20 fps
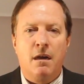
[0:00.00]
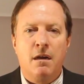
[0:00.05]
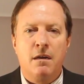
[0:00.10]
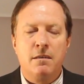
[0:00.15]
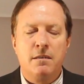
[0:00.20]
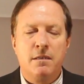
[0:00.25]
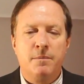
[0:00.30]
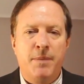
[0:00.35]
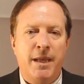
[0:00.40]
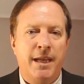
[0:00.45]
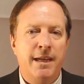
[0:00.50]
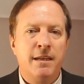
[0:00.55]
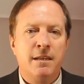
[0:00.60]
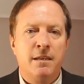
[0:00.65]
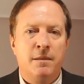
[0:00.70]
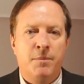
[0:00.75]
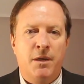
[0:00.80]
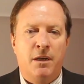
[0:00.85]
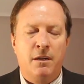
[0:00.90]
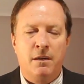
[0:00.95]
are dependent
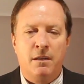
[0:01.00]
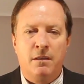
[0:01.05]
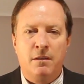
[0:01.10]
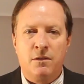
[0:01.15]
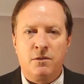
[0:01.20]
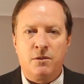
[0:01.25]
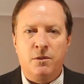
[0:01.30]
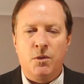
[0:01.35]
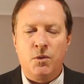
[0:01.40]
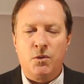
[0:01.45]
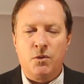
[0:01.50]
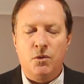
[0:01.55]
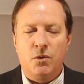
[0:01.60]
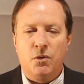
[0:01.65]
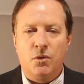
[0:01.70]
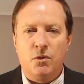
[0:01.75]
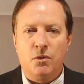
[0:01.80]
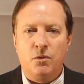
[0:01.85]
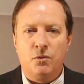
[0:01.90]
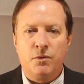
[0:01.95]
upon those
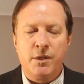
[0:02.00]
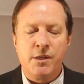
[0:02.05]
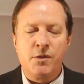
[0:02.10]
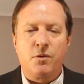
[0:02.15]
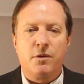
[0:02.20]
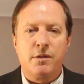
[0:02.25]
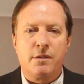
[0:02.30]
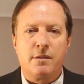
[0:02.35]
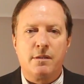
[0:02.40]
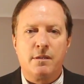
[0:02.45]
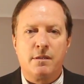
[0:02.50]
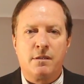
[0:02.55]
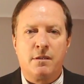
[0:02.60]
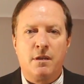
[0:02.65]
local resources.